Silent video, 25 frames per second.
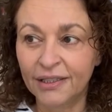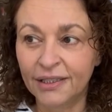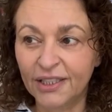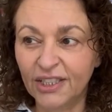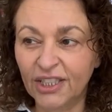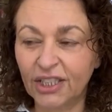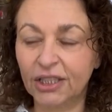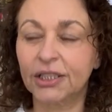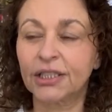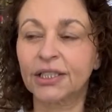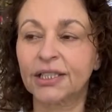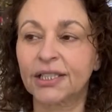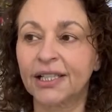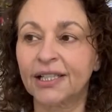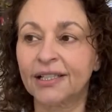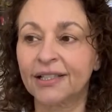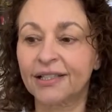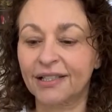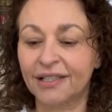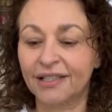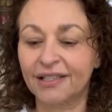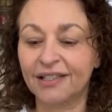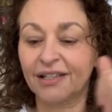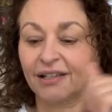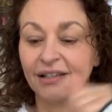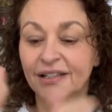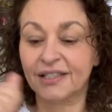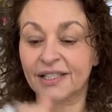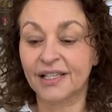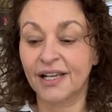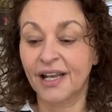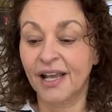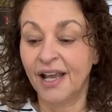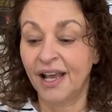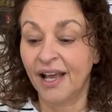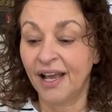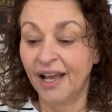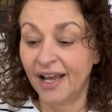God, cancer sucks.
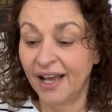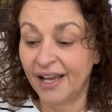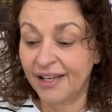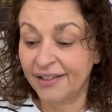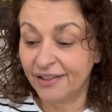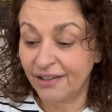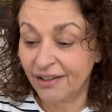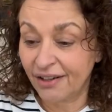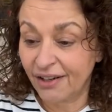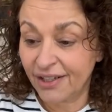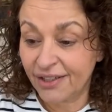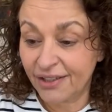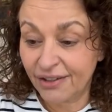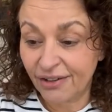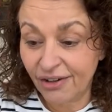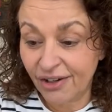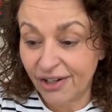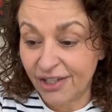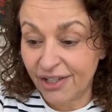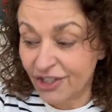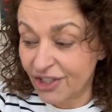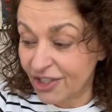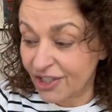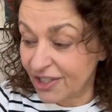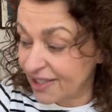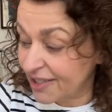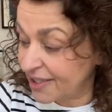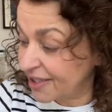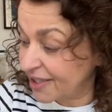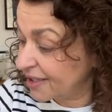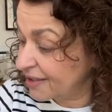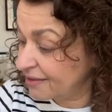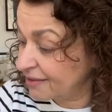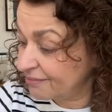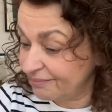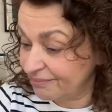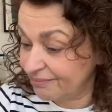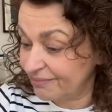And, and I just
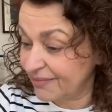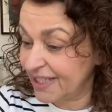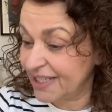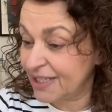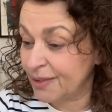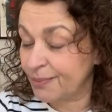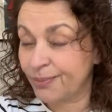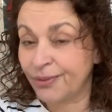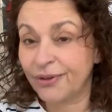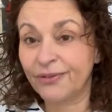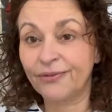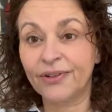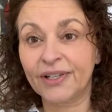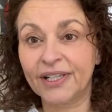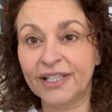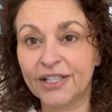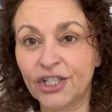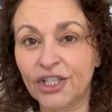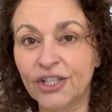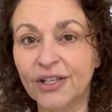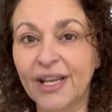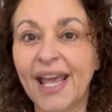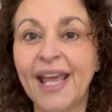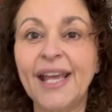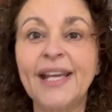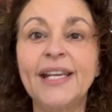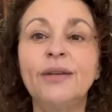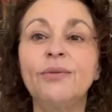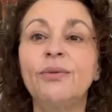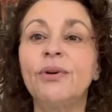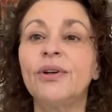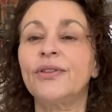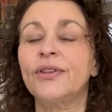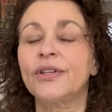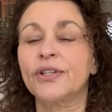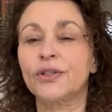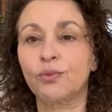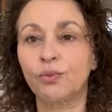think it's a privilege. So
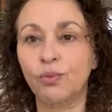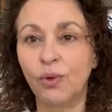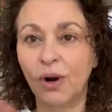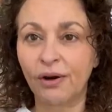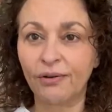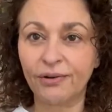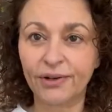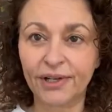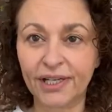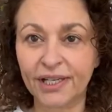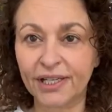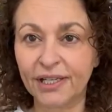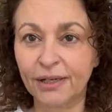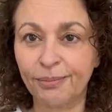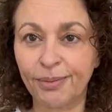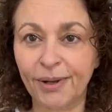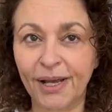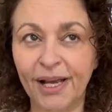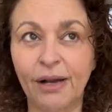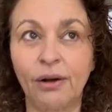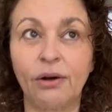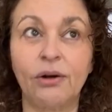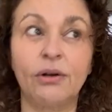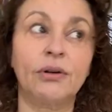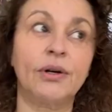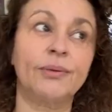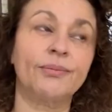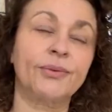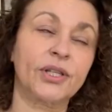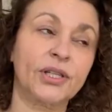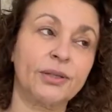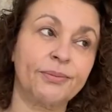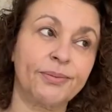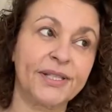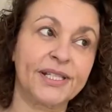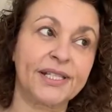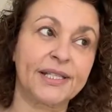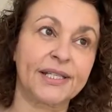anyone that's worrying about, oh, I'm
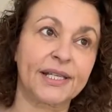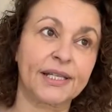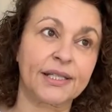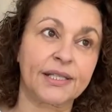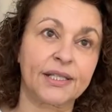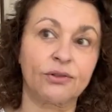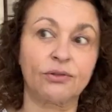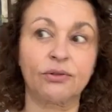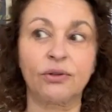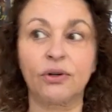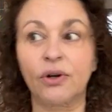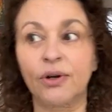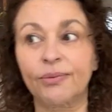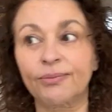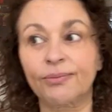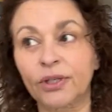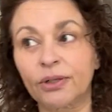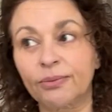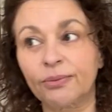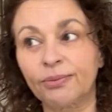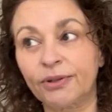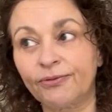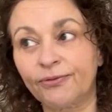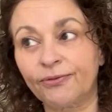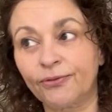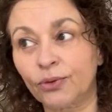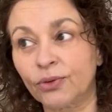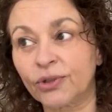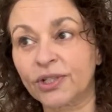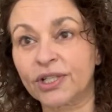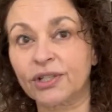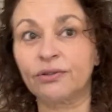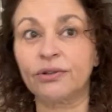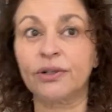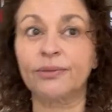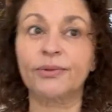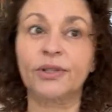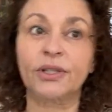going to be 60 or oh, I'm going to be
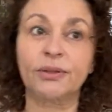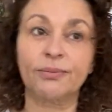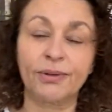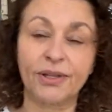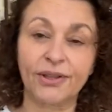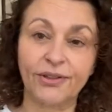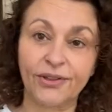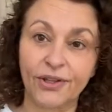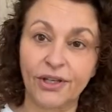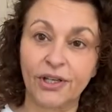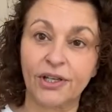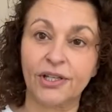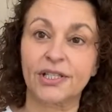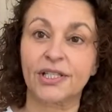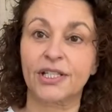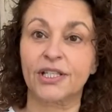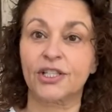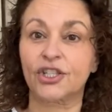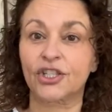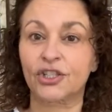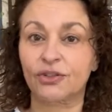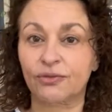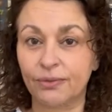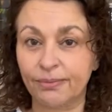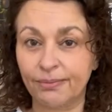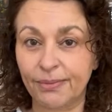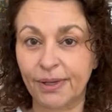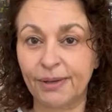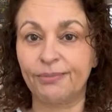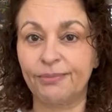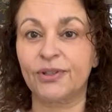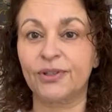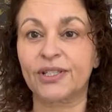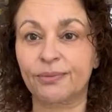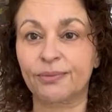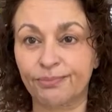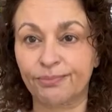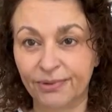40 or I'm going to be 30, just
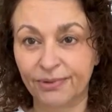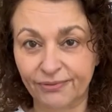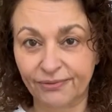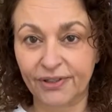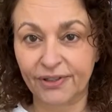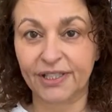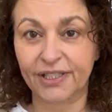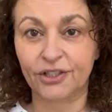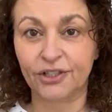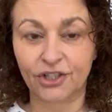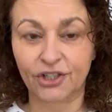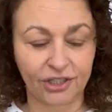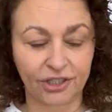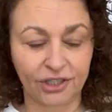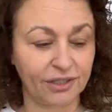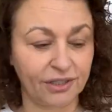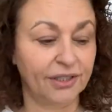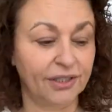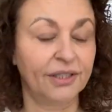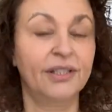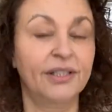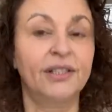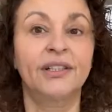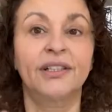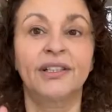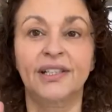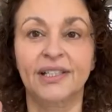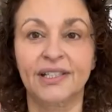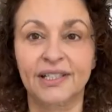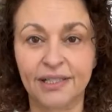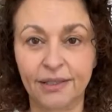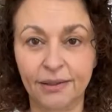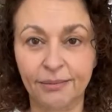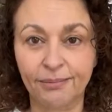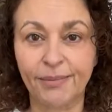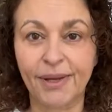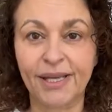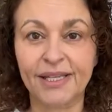remember it's a privilege.
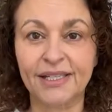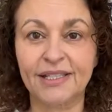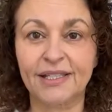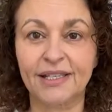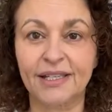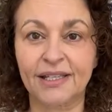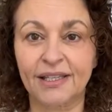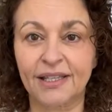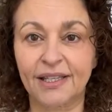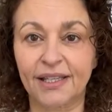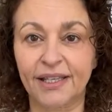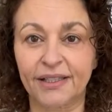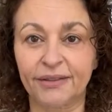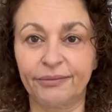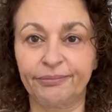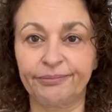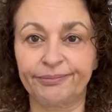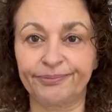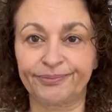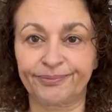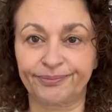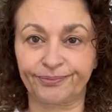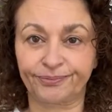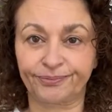It's an amazing thing.